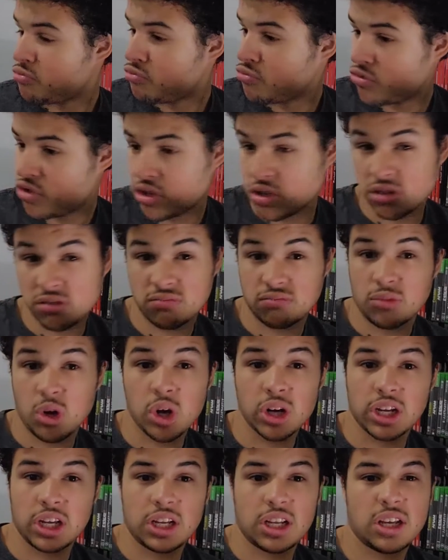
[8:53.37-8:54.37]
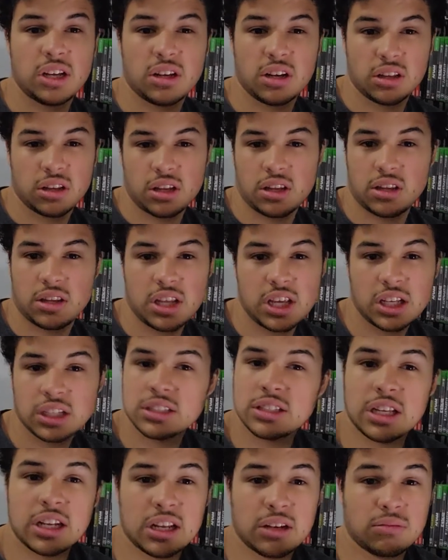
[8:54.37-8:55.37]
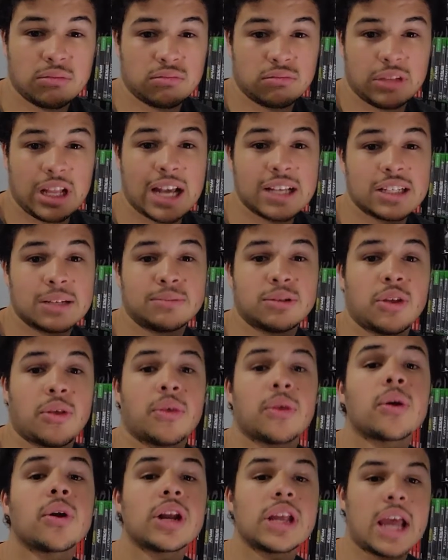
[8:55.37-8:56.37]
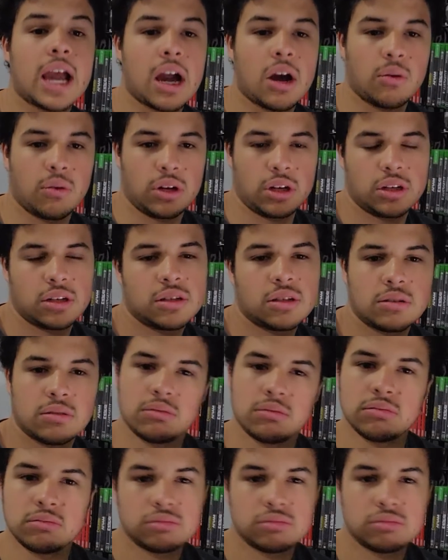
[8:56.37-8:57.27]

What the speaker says: the marketing on the thing said it lasts up to 30 hours.